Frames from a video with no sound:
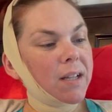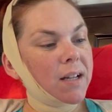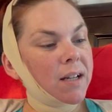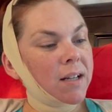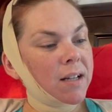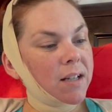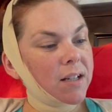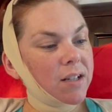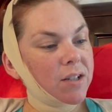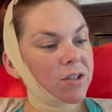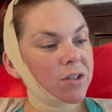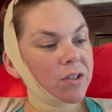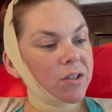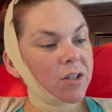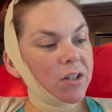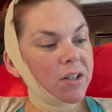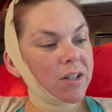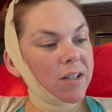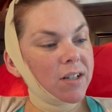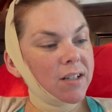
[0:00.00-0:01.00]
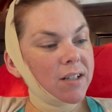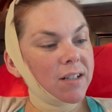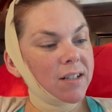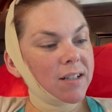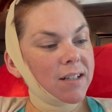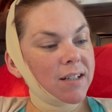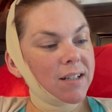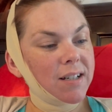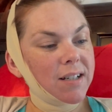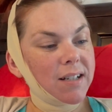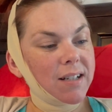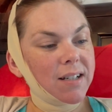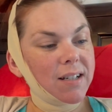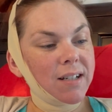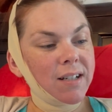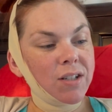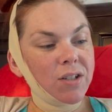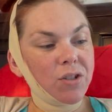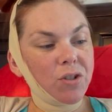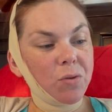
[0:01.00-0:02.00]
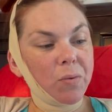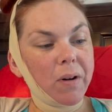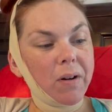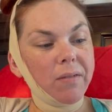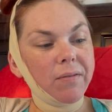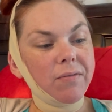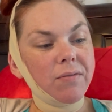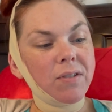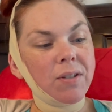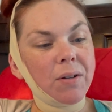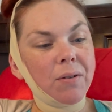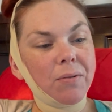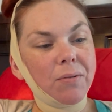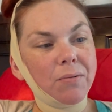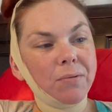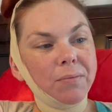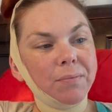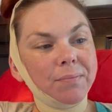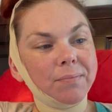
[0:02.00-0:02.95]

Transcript: Uh, sugar is twelve. So